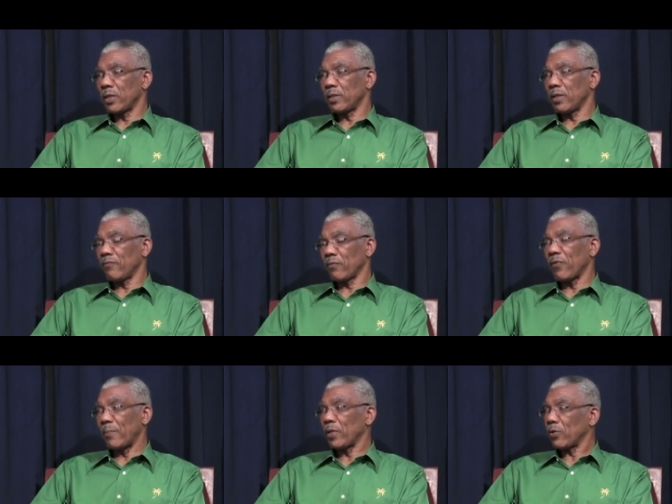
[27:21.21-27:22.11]
And if the
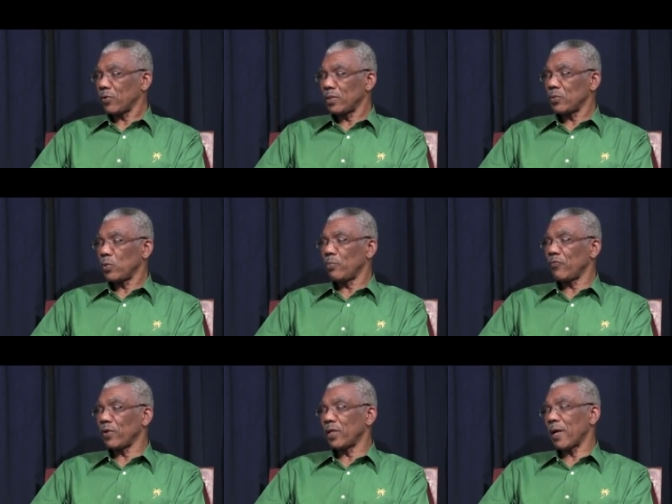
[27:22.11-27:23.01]
family agrees, we'd be
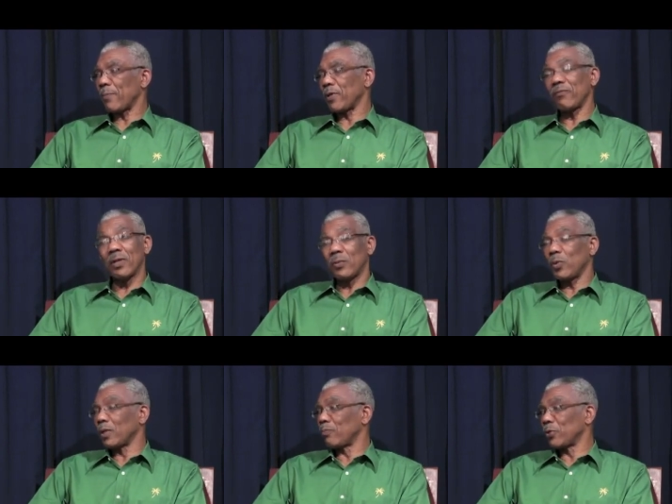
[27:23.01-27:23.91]
very happy. If not,
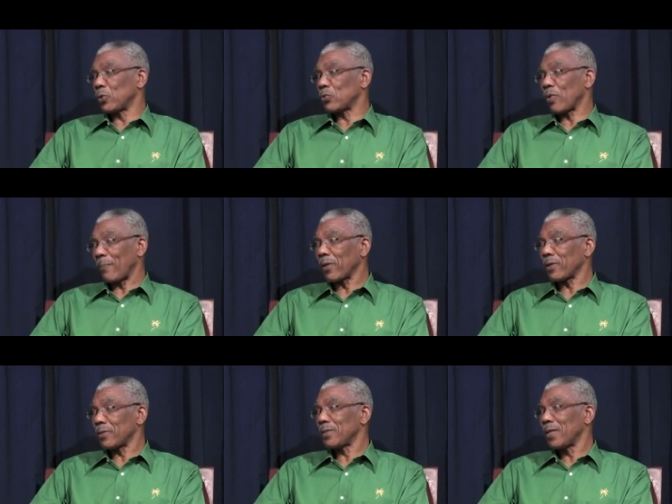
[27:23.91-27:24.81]
we can produce
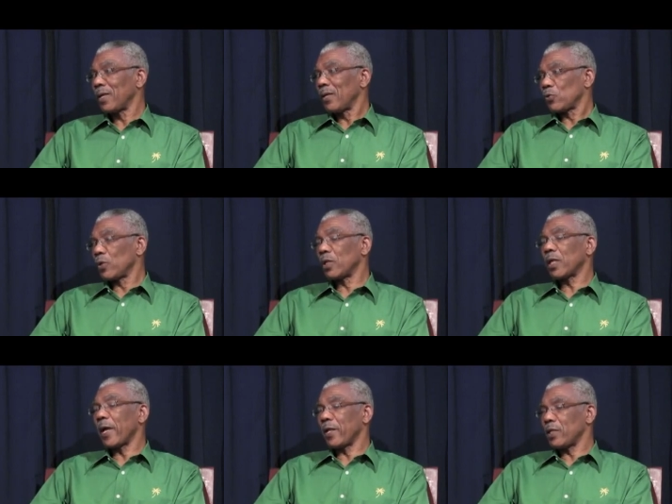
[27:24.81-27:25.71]
replicas so that the
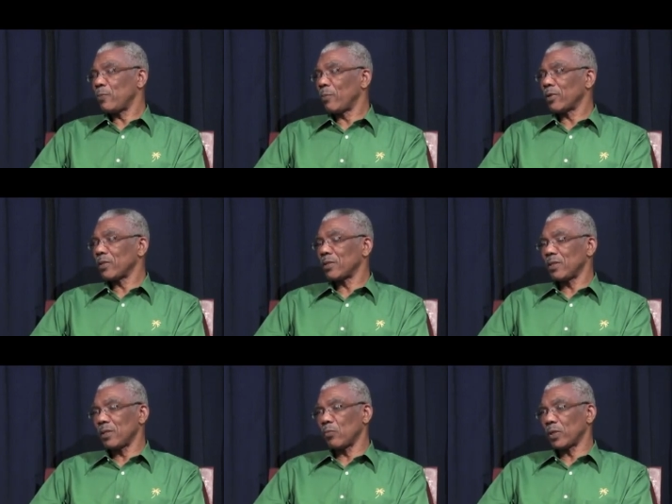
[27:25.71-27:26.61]
Guyanese people can
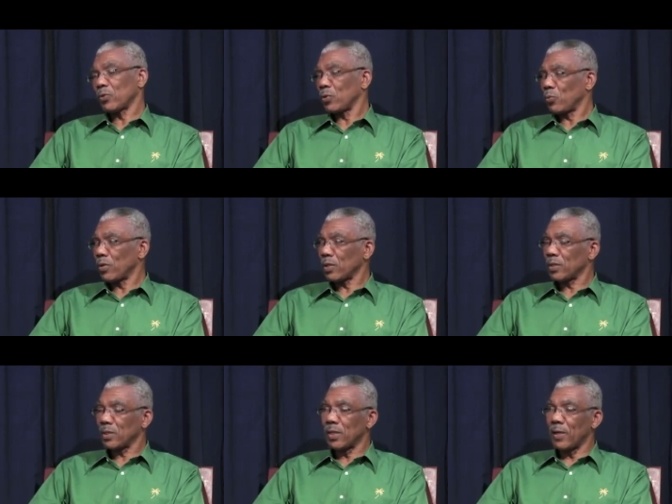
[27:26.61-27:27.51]
see what good work
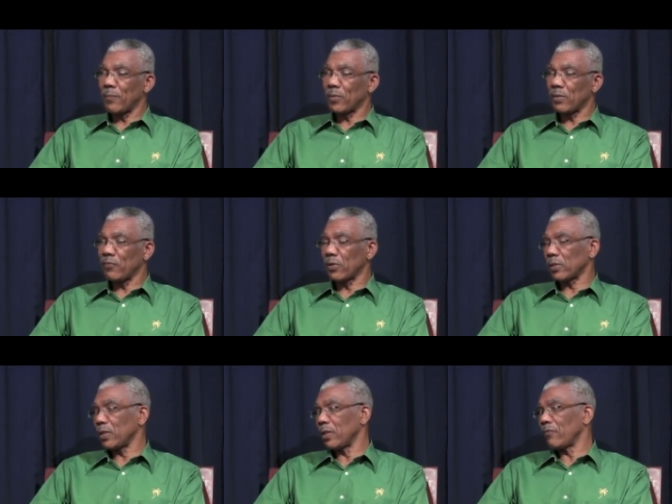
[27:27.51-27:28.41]
um, the
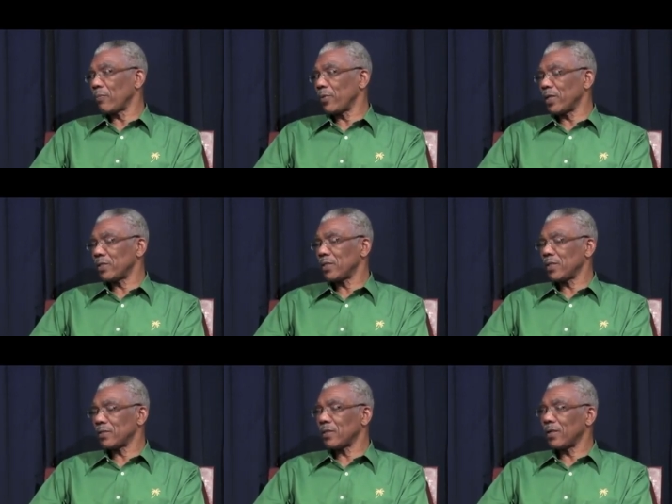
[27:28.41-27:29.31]
founding leader of the
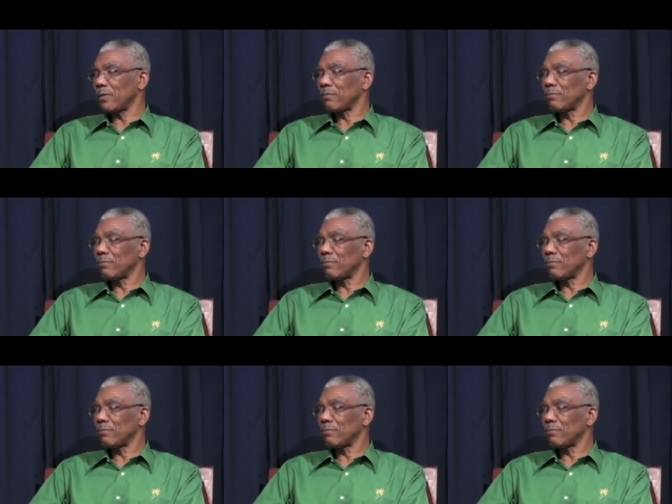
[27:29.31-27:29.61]
PNC has done.